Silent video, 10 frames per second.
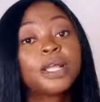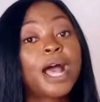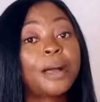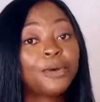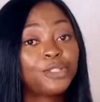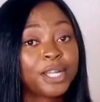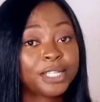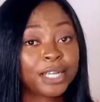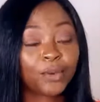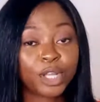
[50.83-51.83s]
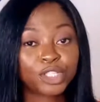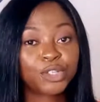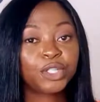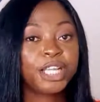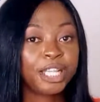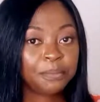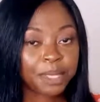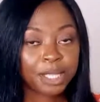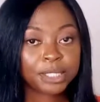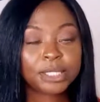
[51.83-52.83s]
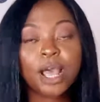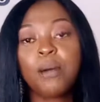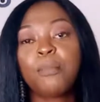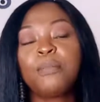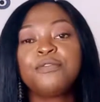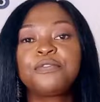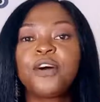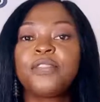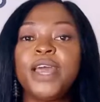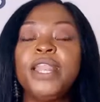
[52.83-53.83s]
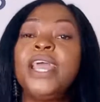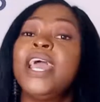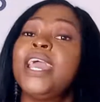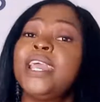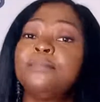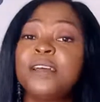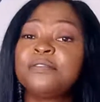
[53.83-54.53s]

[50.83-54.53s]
I'm going to answer that question in a minute. But before then, in my